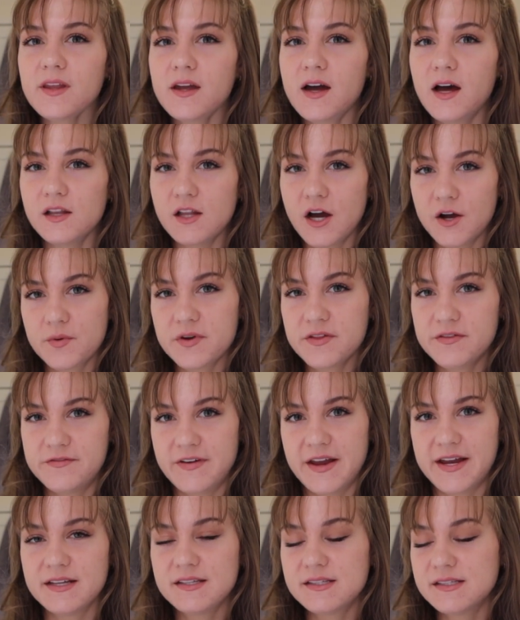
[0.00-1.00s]
Along with
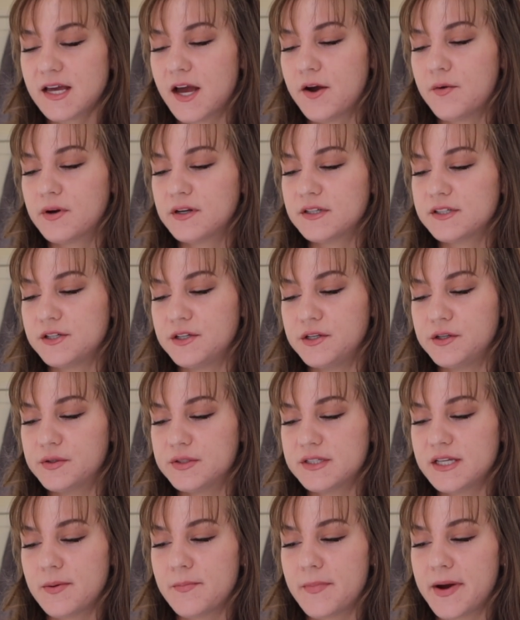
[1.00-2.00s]
face, I want to
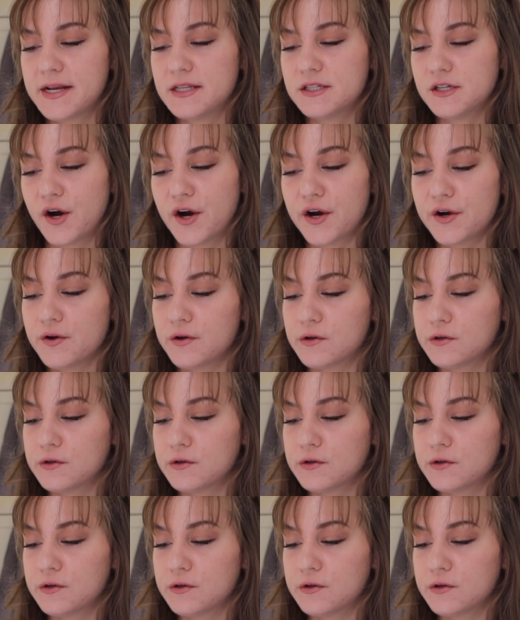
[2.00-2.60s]
use up my Tarte